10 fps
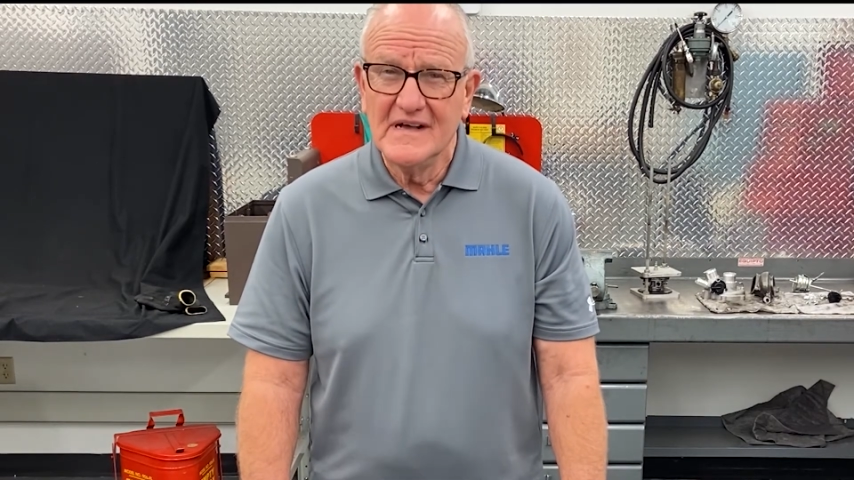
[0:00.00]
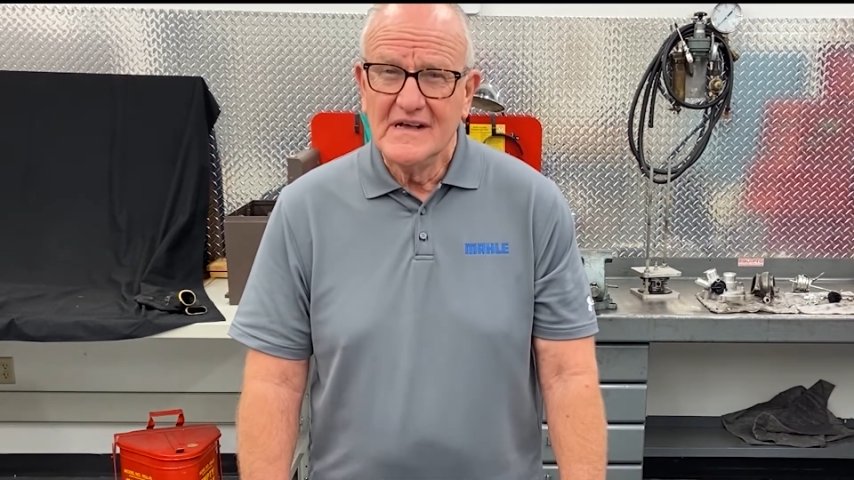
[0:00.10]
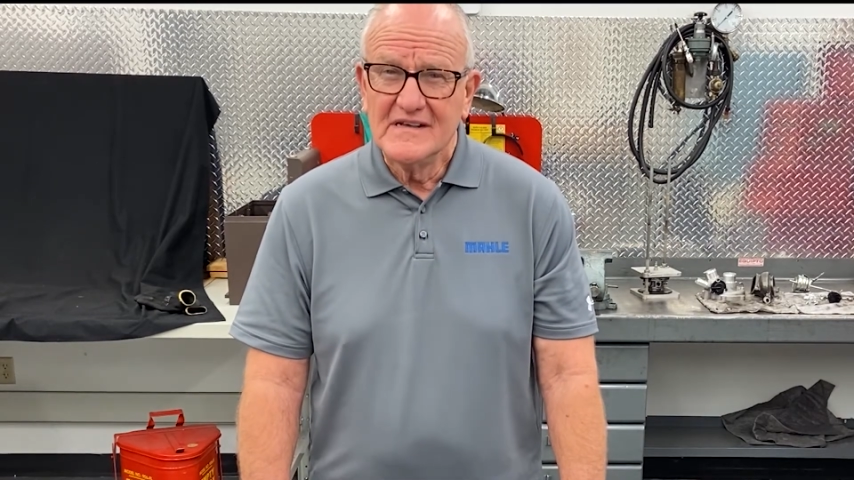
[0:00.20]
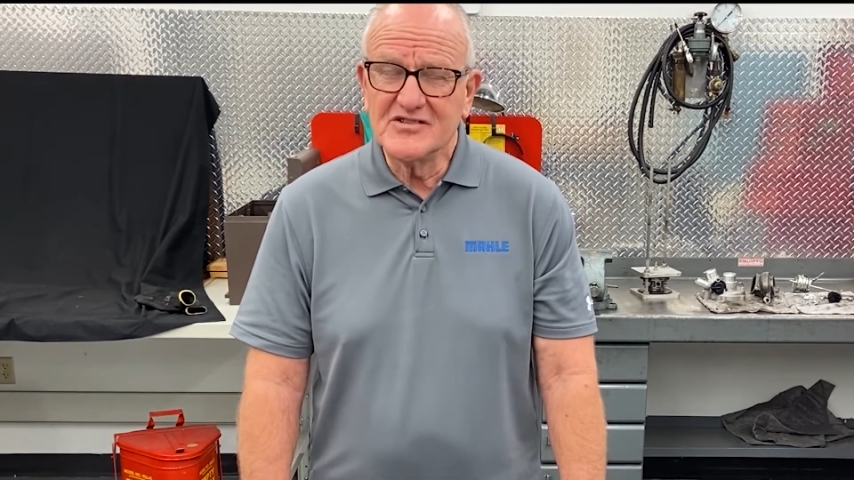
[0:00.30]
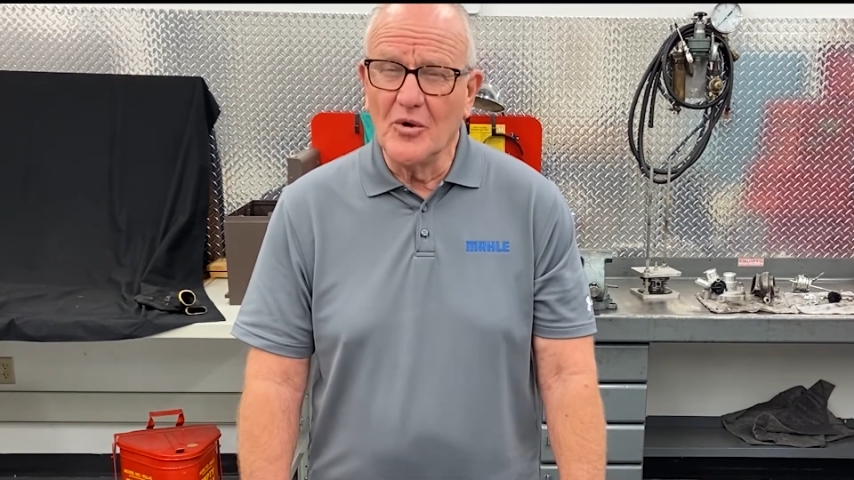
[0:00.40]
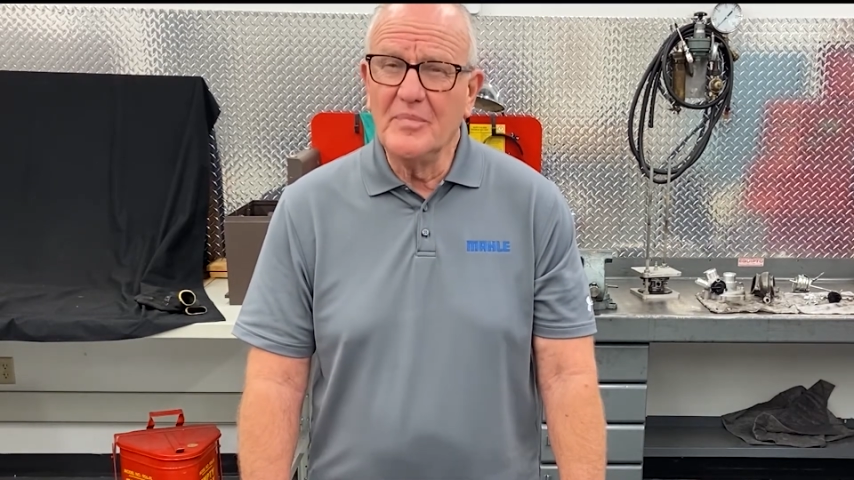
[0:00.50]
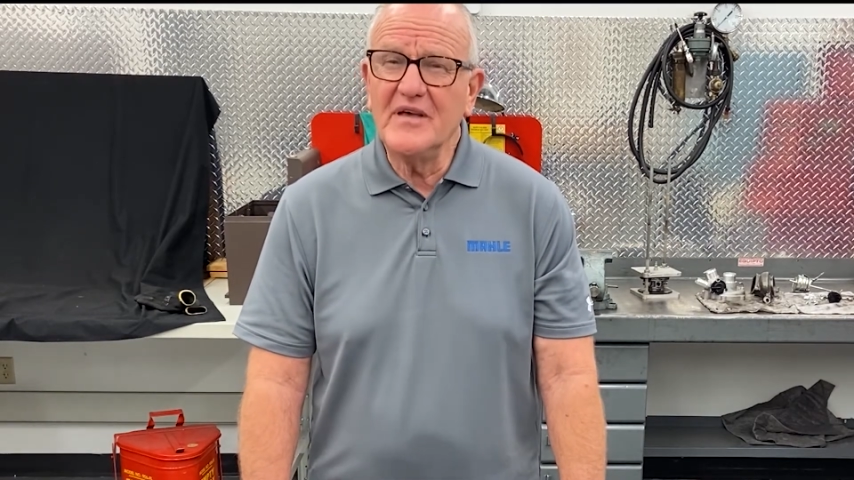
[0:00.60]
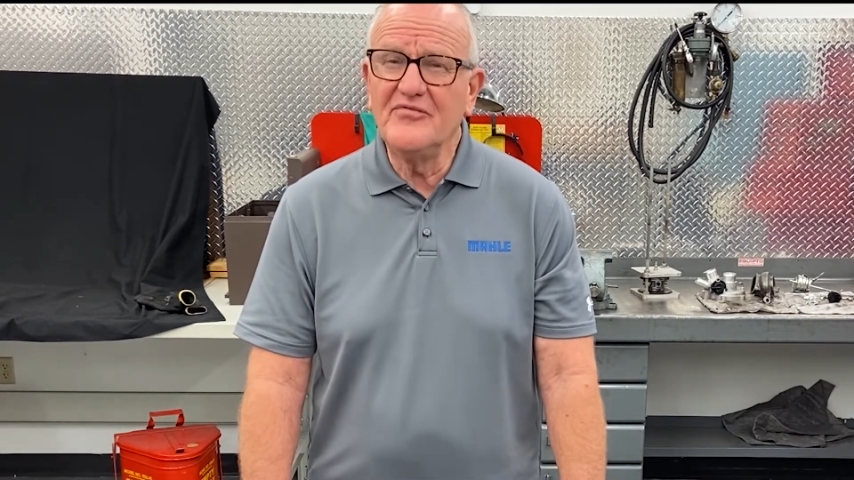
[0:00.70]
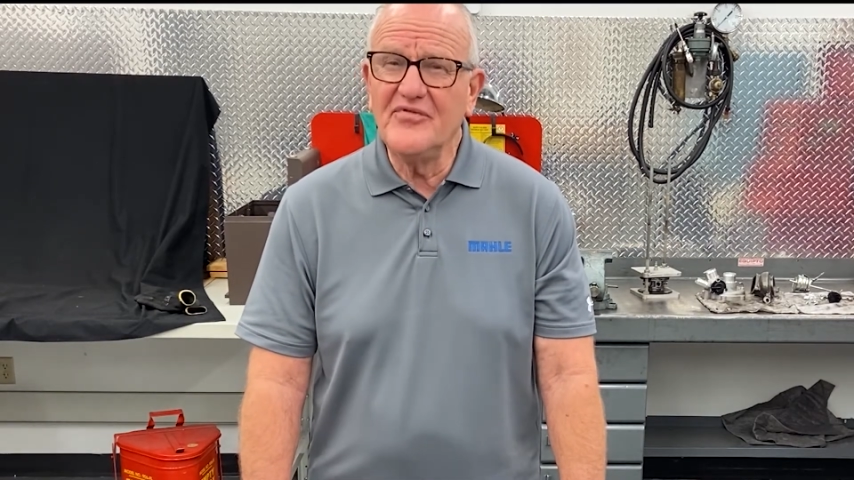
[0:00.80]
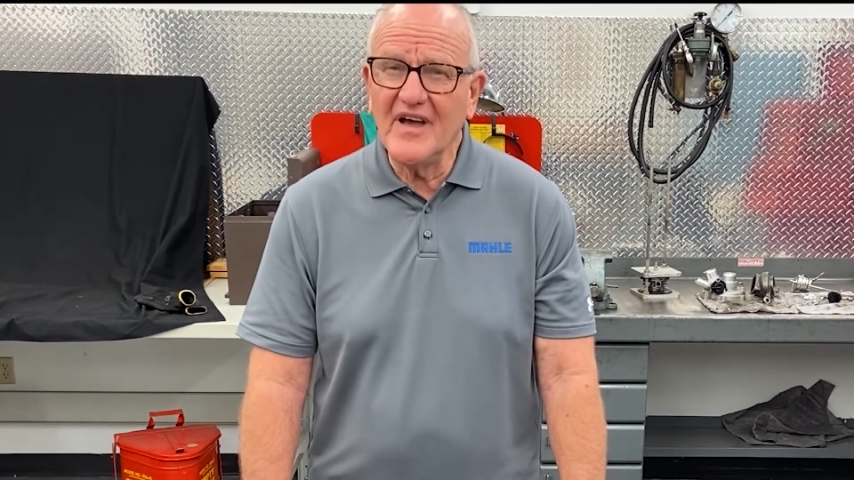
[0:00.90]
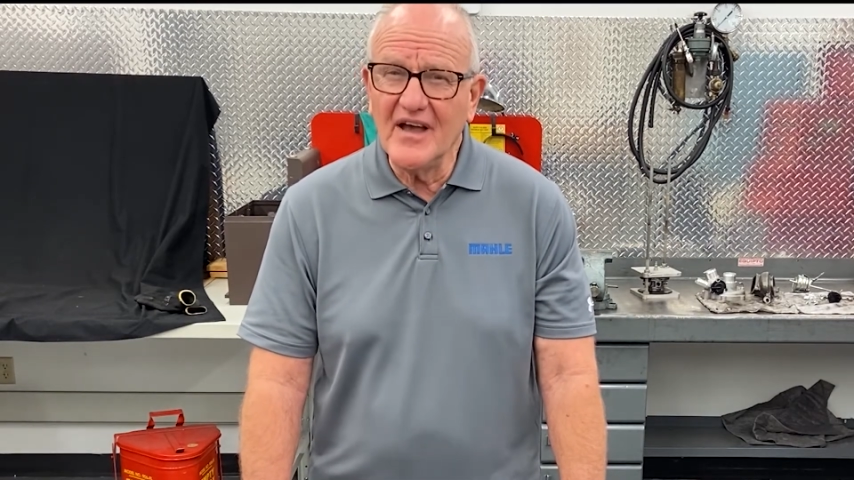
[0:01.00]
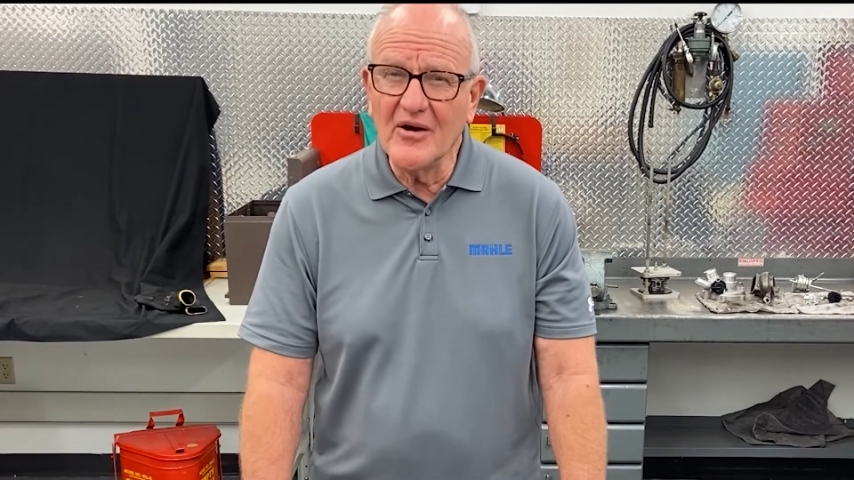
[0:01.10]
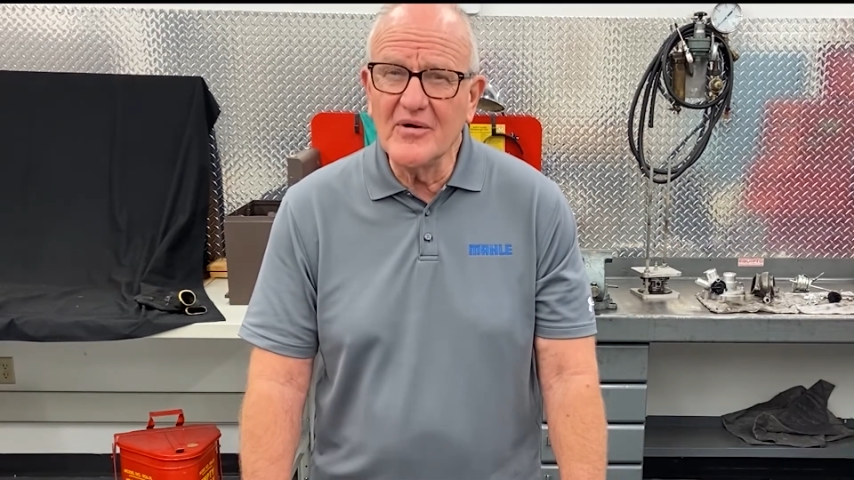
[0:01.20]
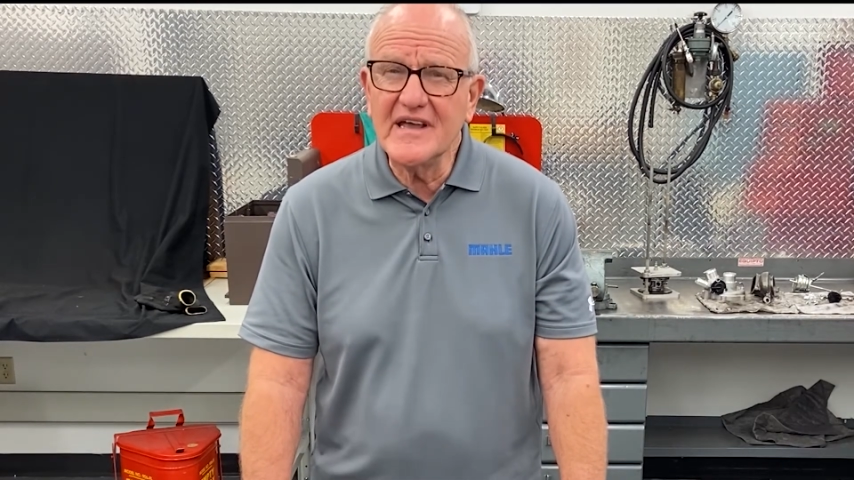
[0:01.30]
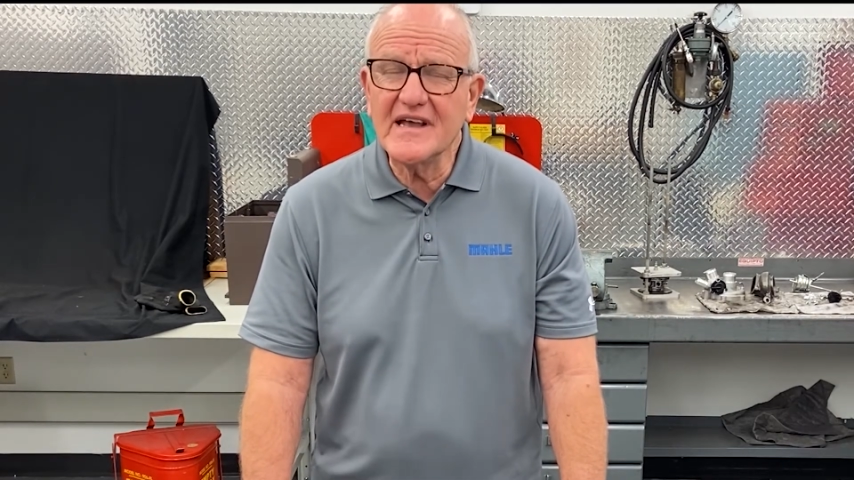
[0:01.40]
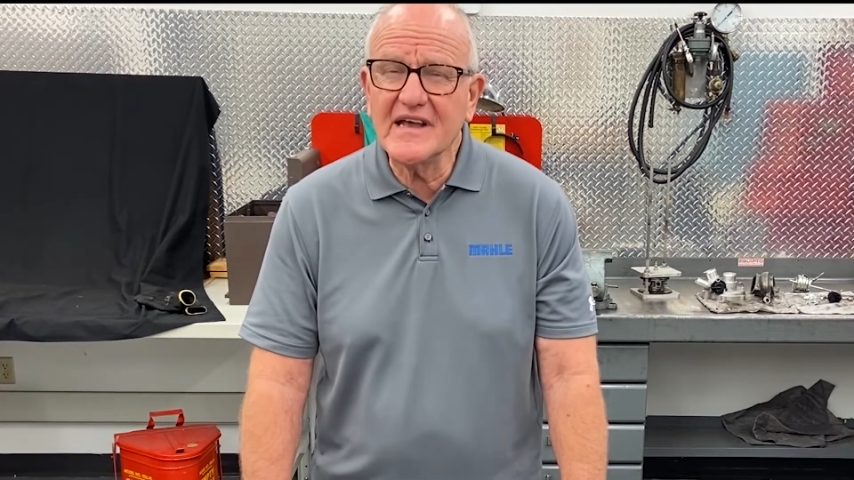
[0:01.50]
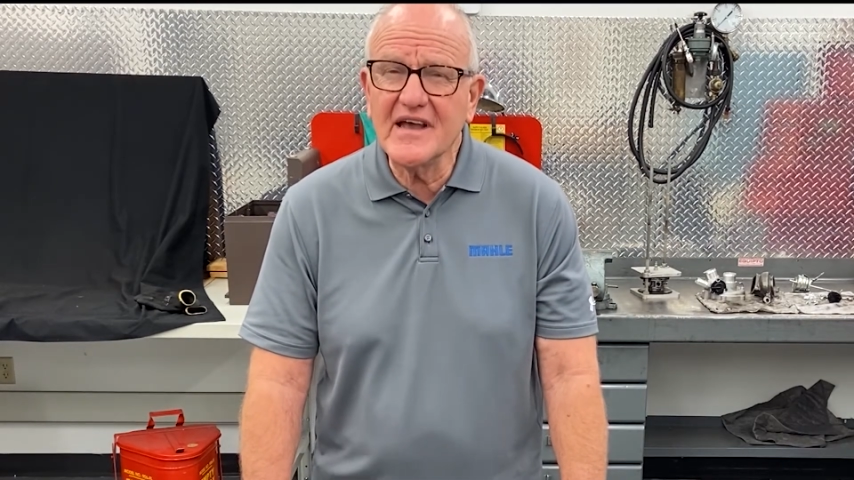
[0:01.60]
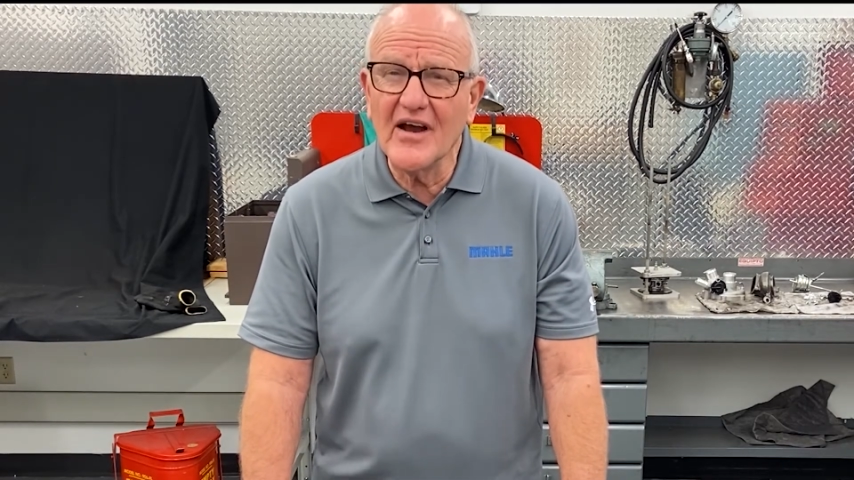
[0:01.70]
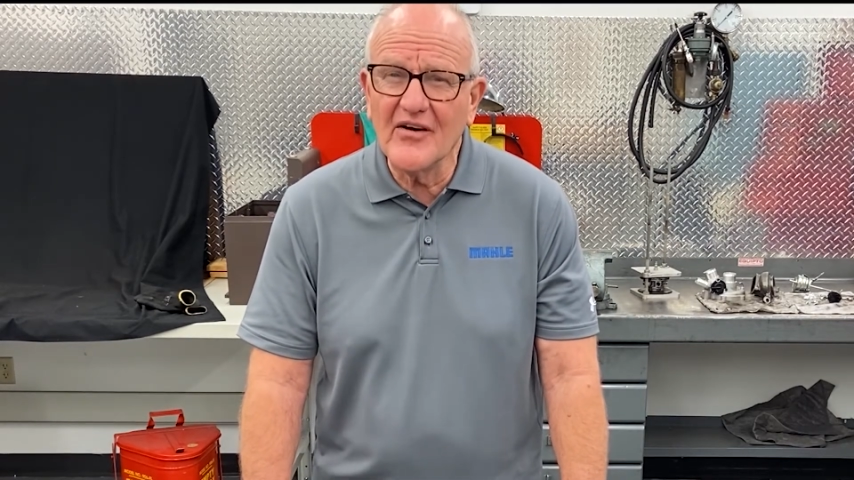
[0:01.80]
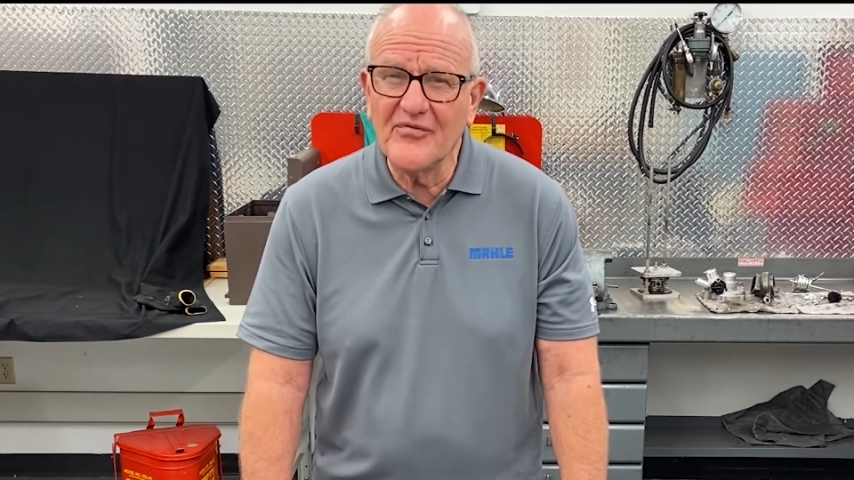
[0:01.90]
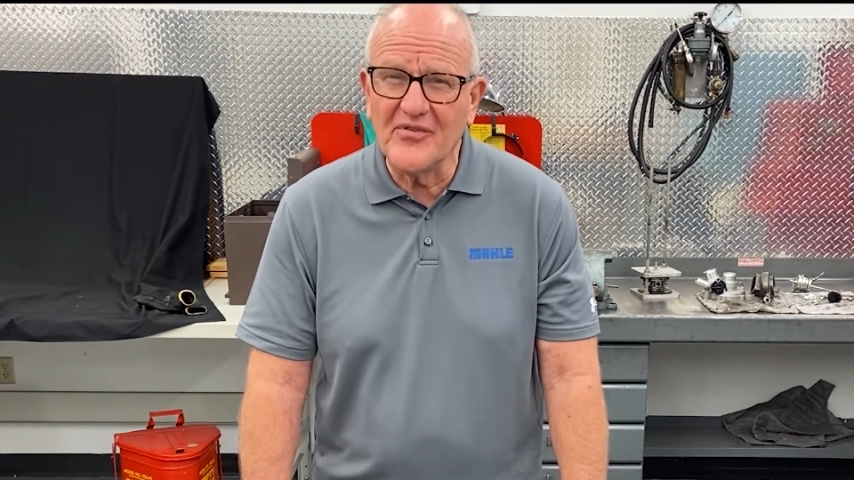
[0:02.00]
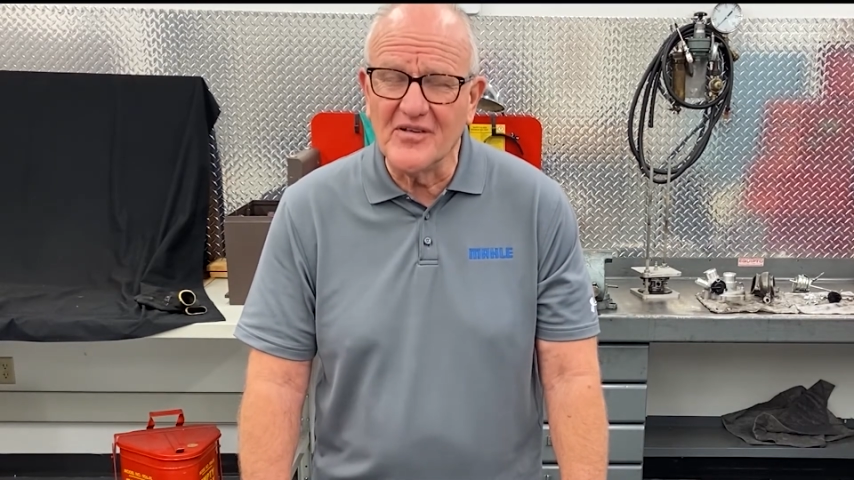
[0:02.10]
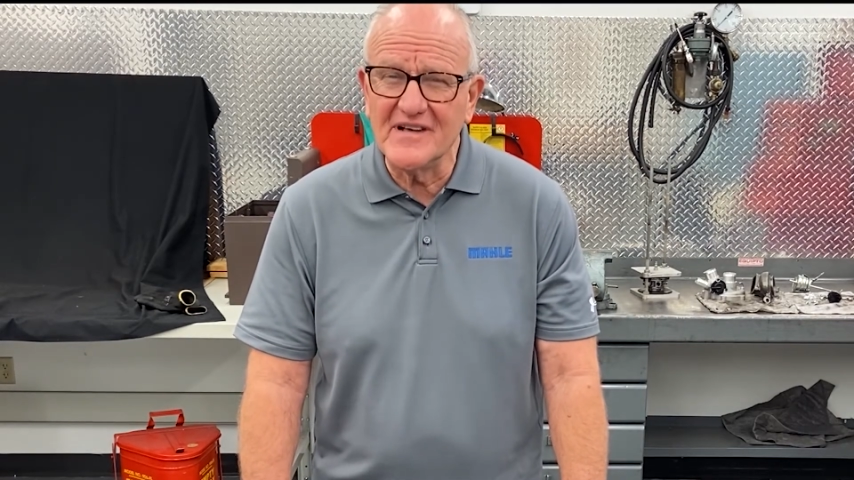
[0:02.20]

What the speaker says: So be very careful.